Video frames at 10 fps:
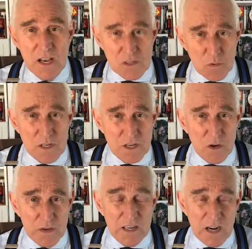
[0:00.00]
as well as
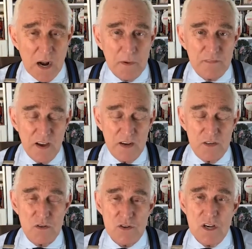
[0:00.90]
our economic
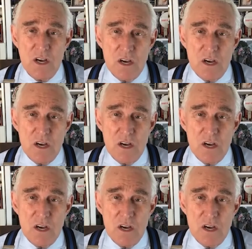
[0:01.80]
values,